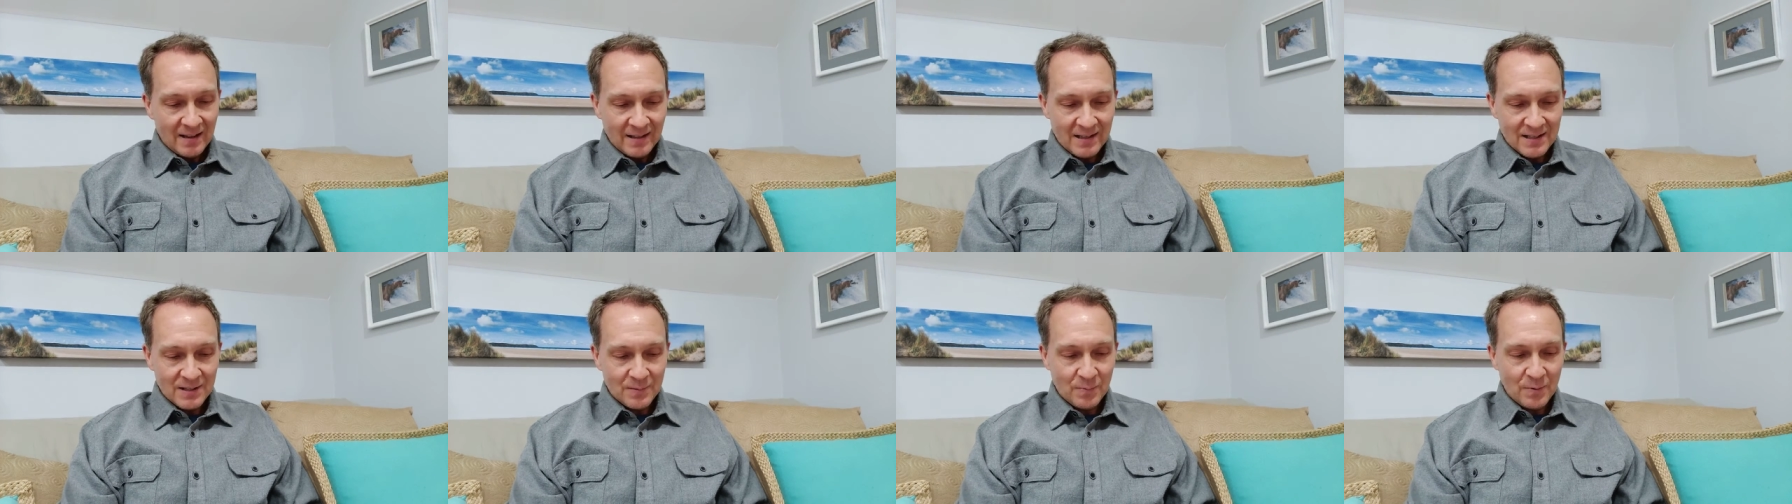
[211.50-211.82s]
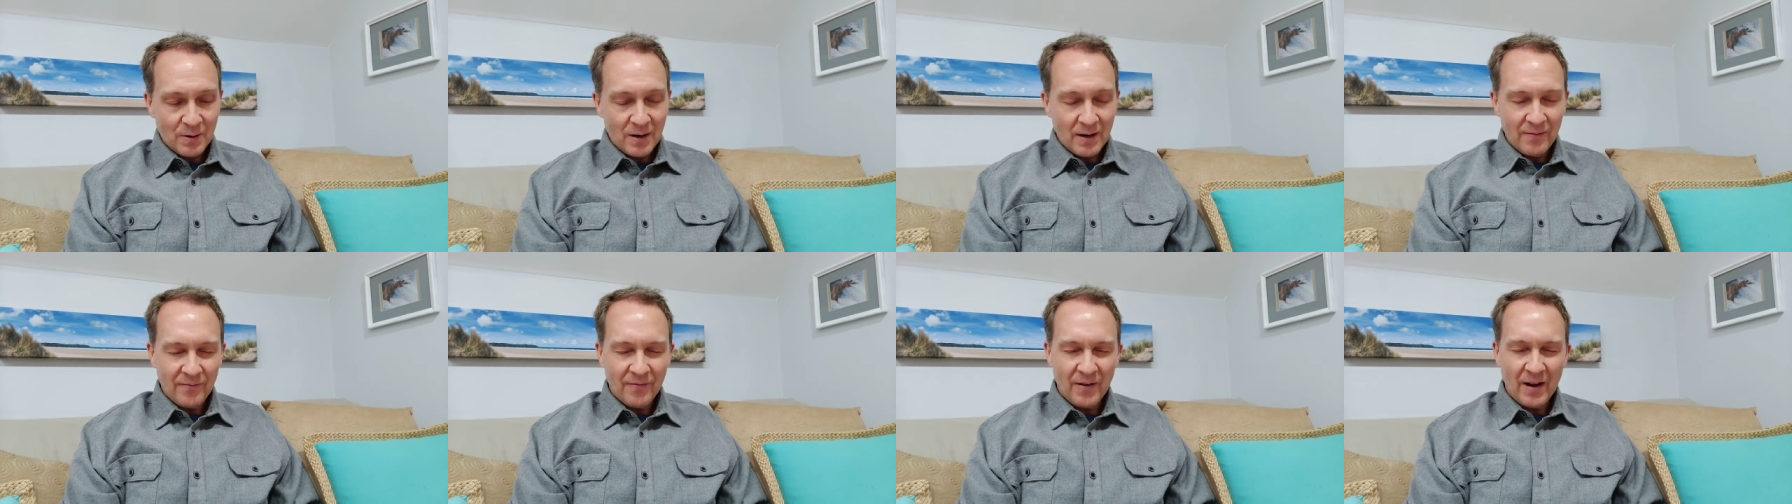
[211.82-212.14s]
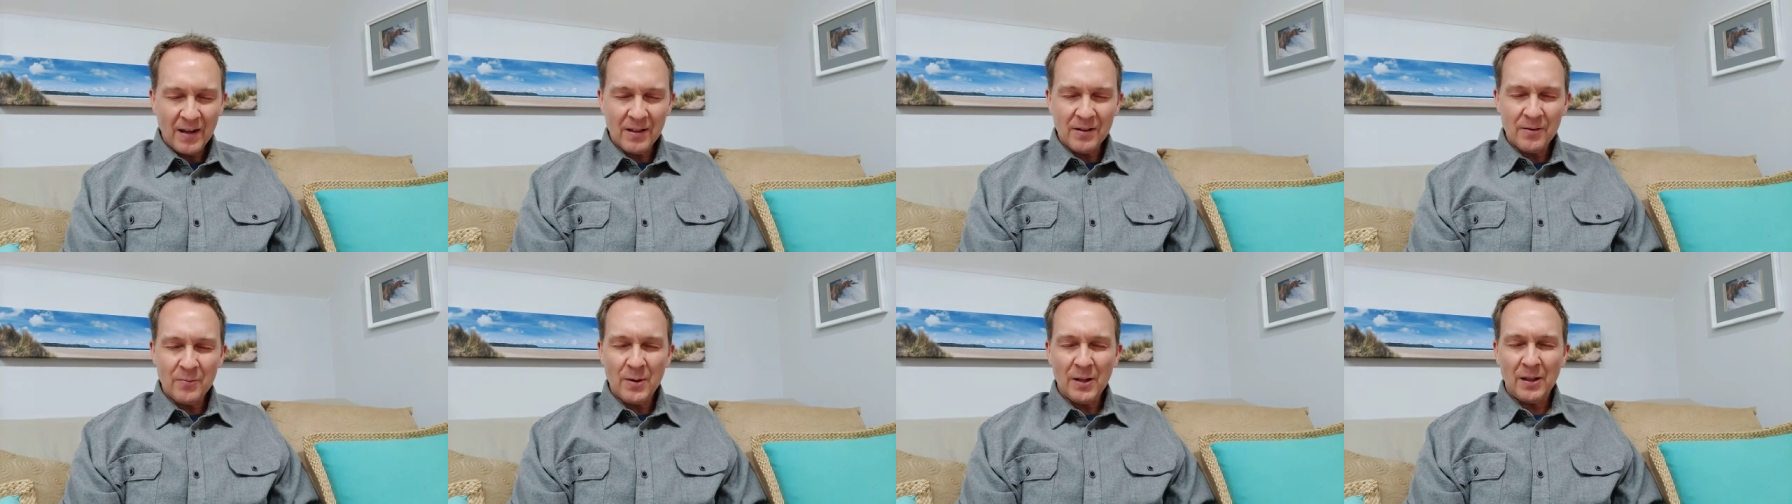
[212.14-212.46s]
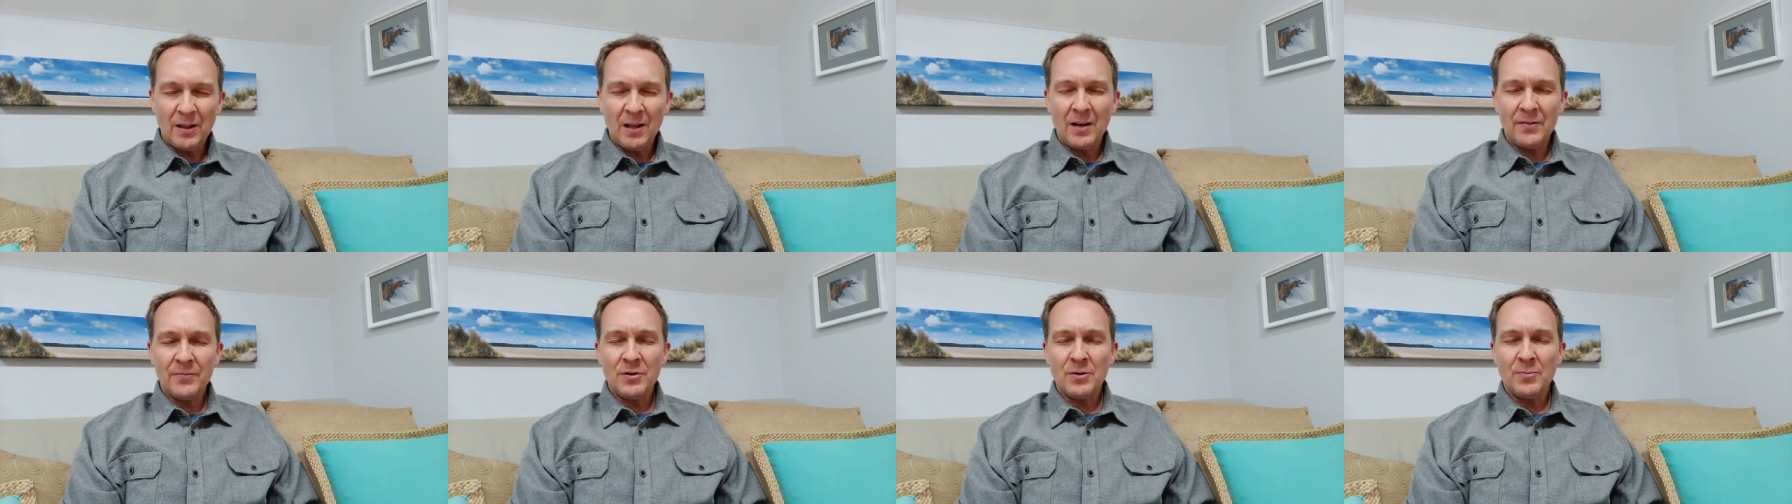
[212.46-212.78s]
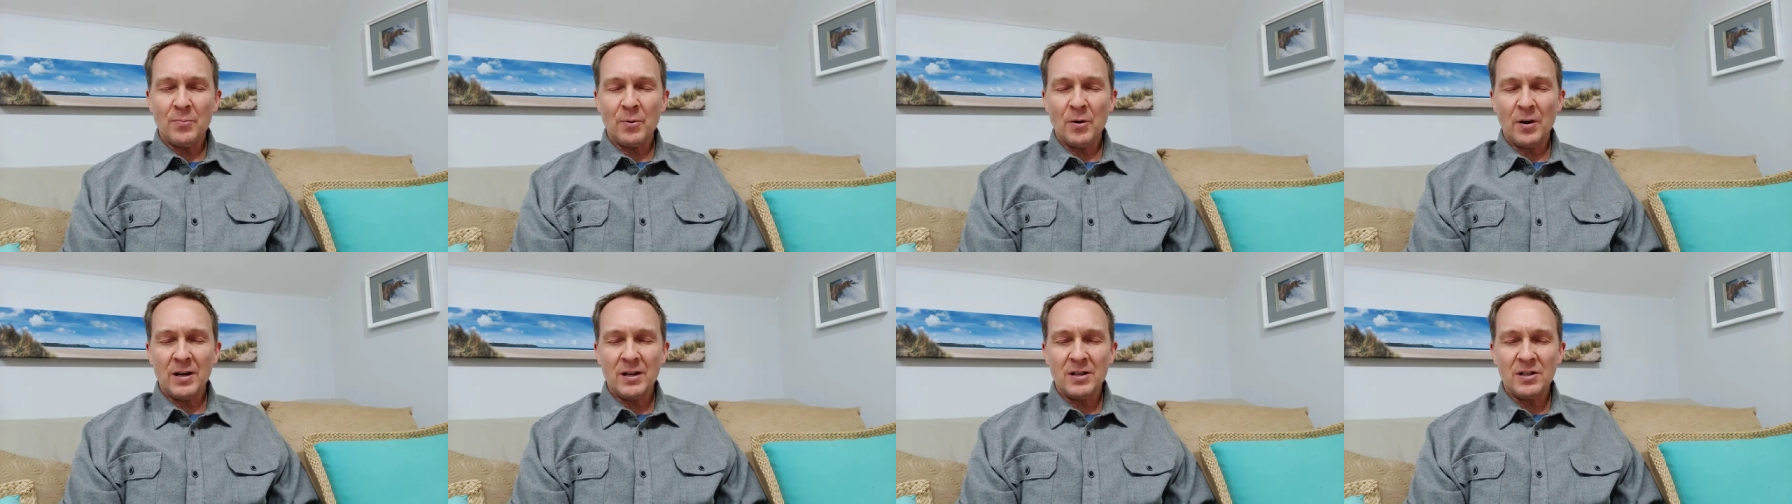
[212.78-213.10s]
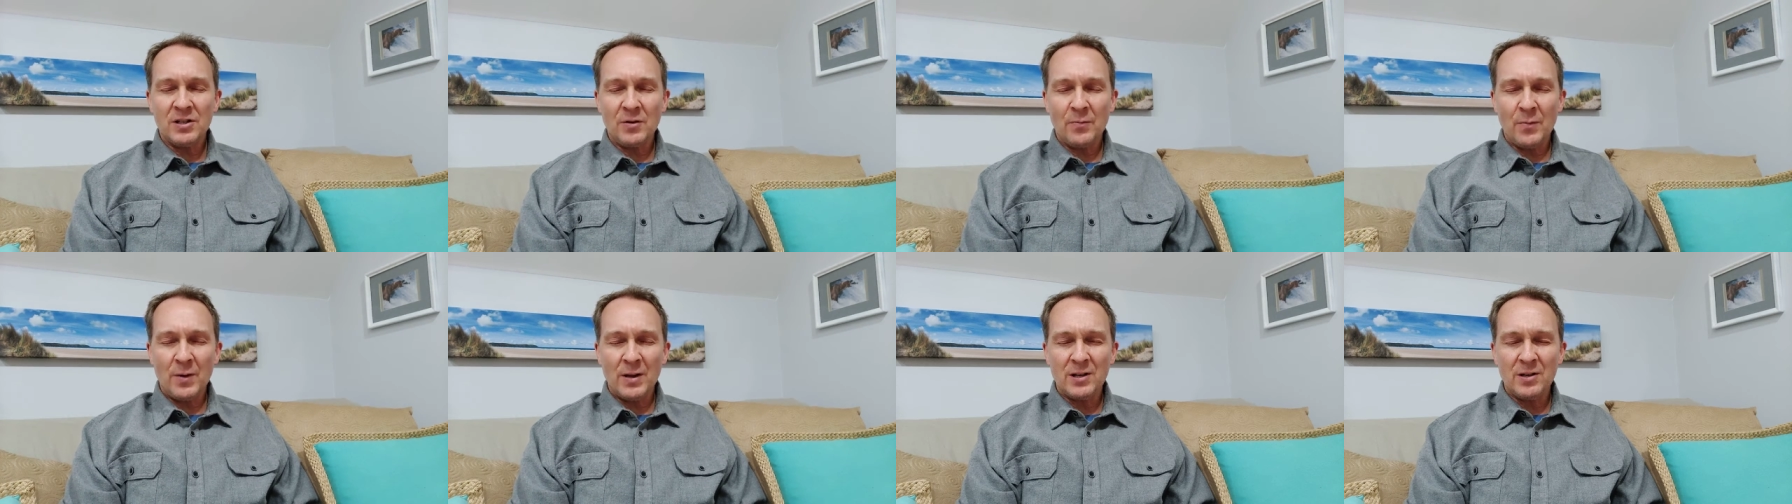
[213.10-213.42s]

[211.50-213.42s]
Let's pray. Father, we love you and praise you,